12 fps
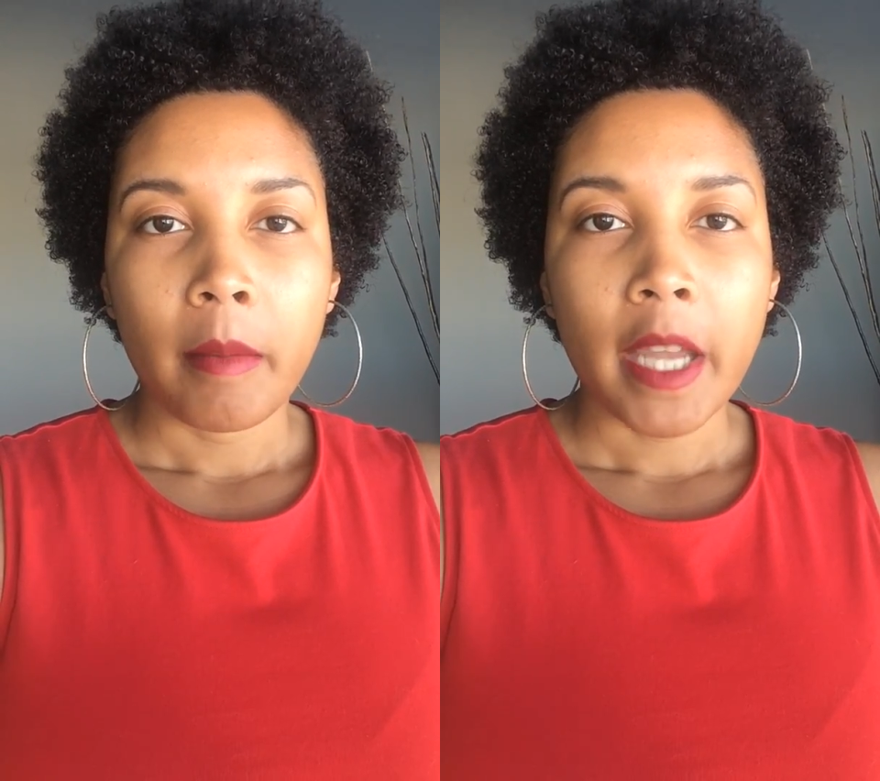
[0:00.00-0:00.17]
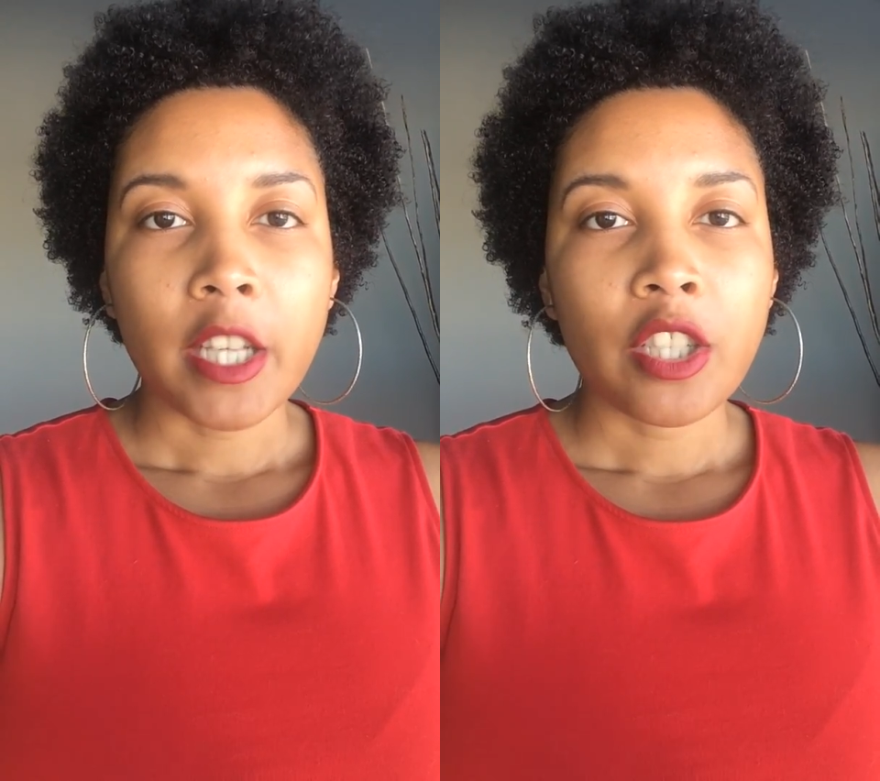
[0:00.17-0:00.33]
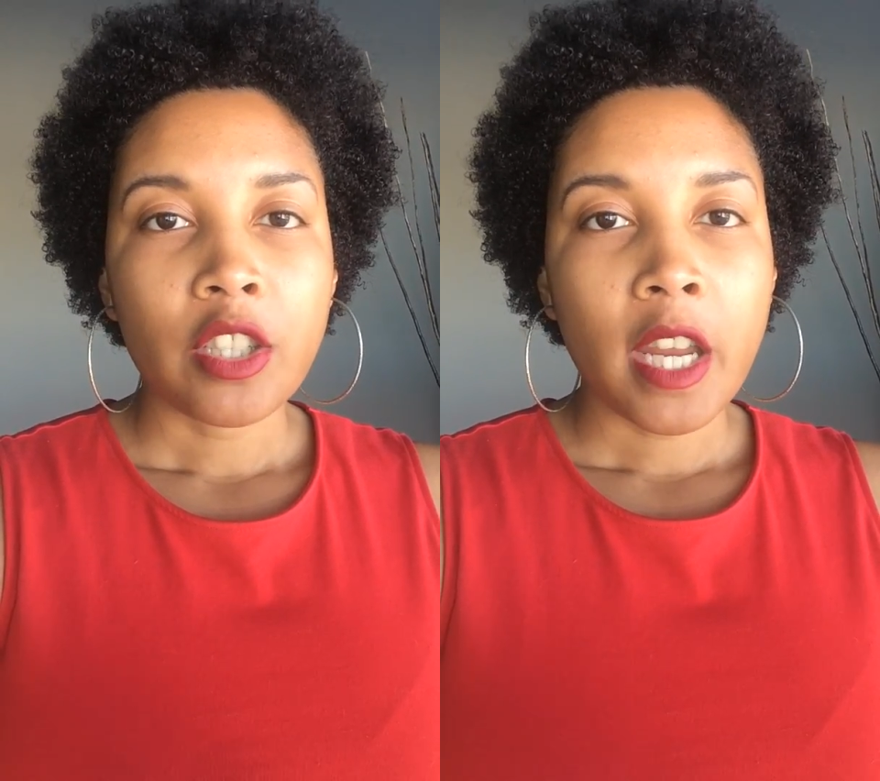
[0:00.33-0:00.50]

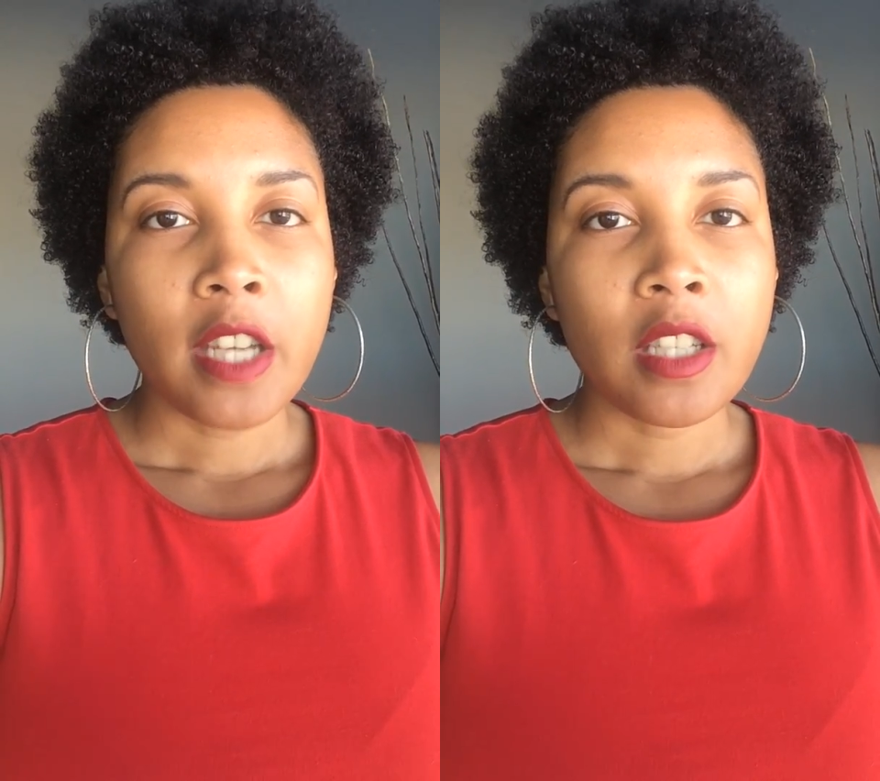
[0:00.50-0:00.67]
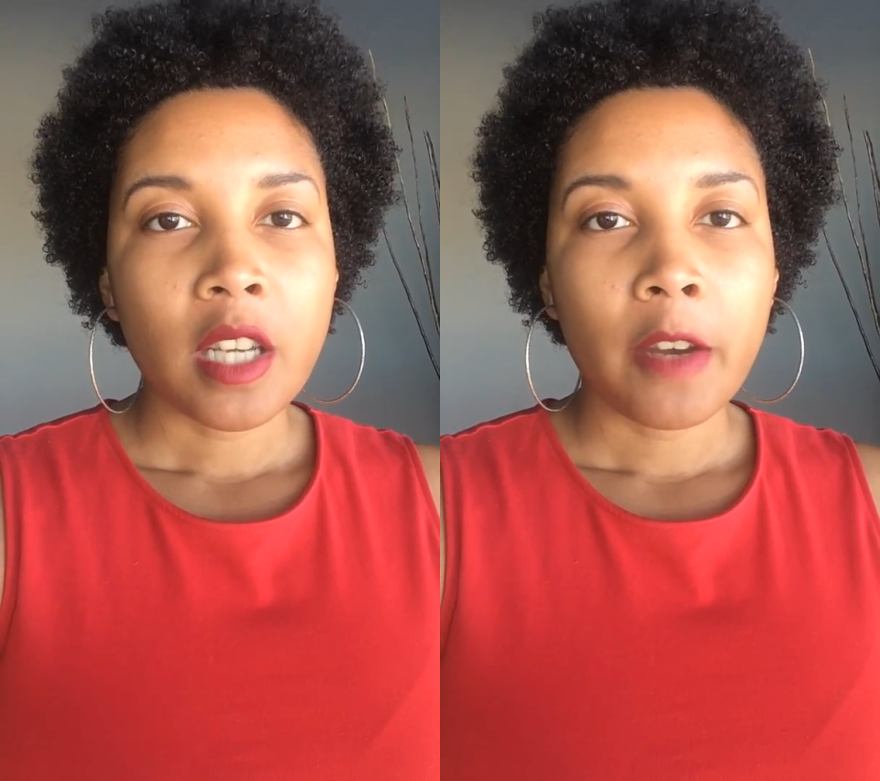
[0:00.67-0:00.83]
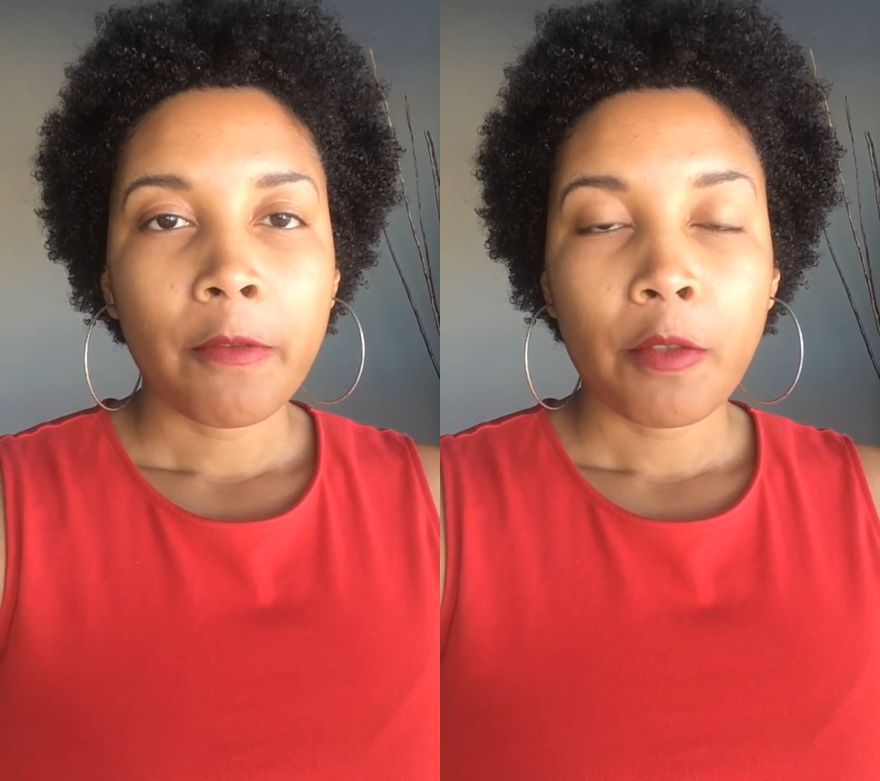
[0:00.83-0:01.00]

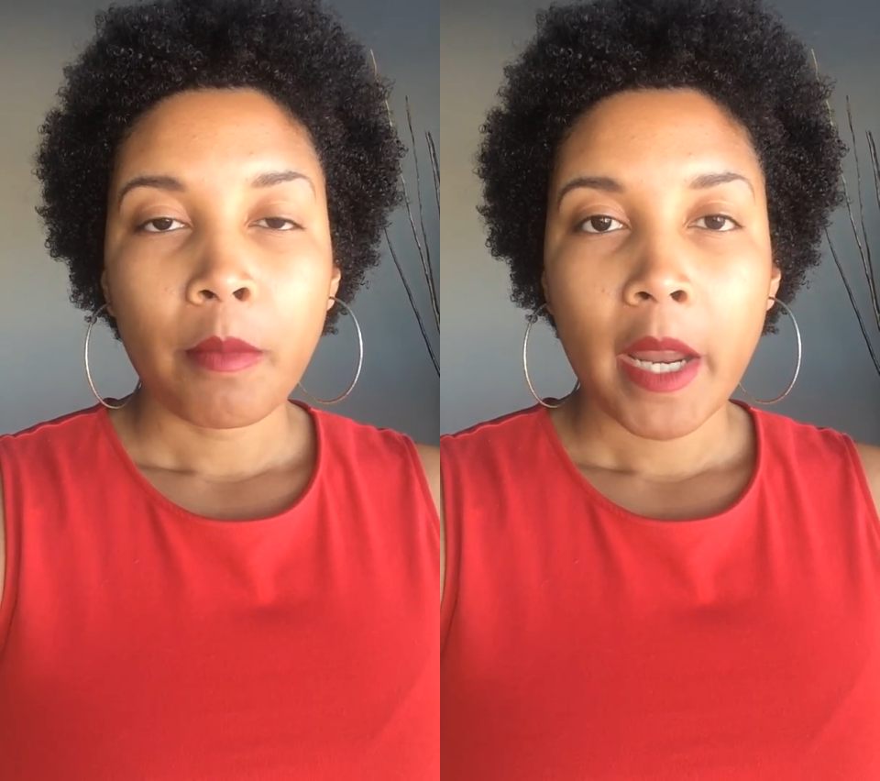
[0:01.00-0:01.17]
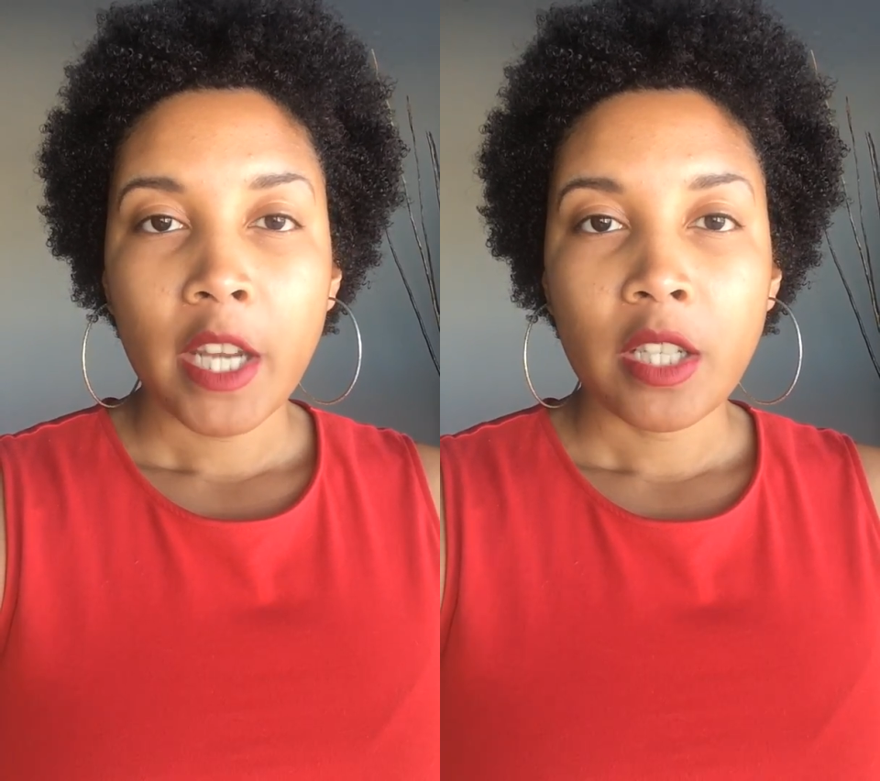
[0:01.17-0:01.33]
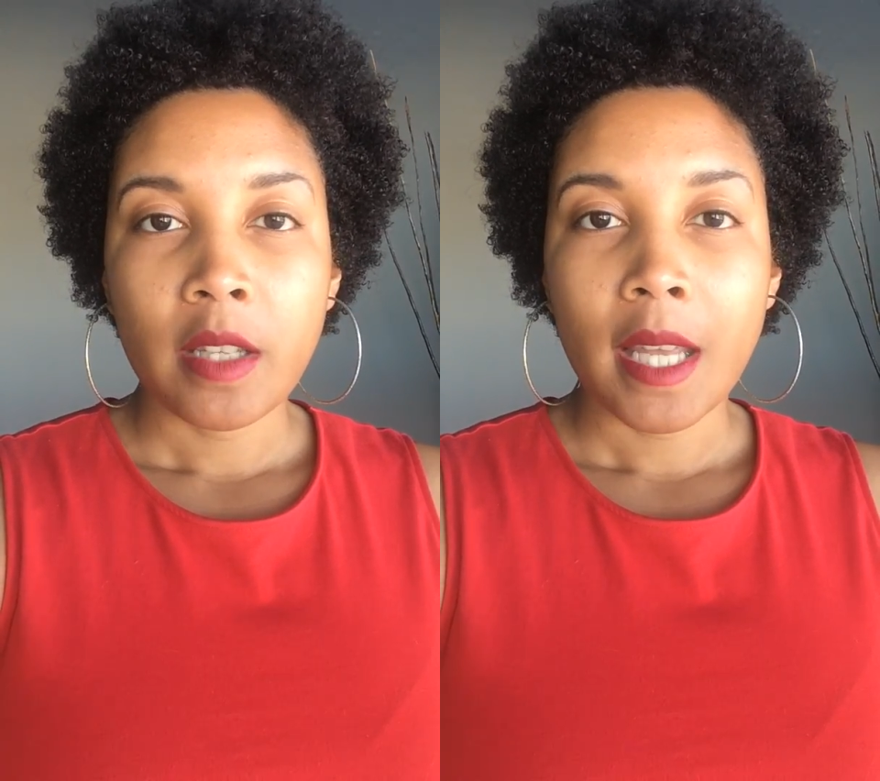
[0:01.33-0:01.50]
exchanging
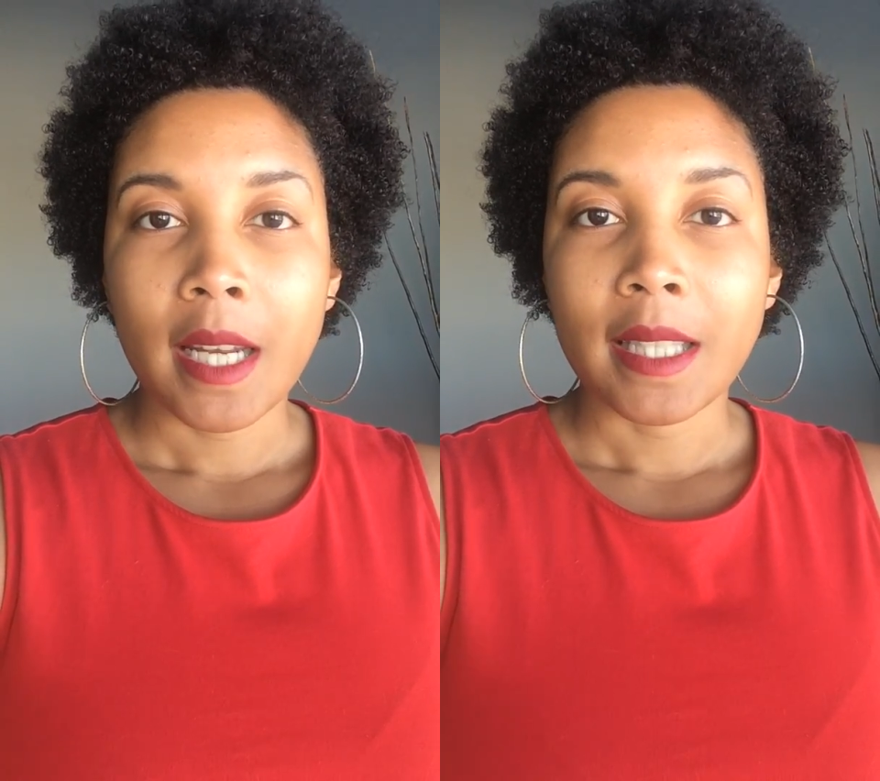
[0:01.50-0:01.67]
information that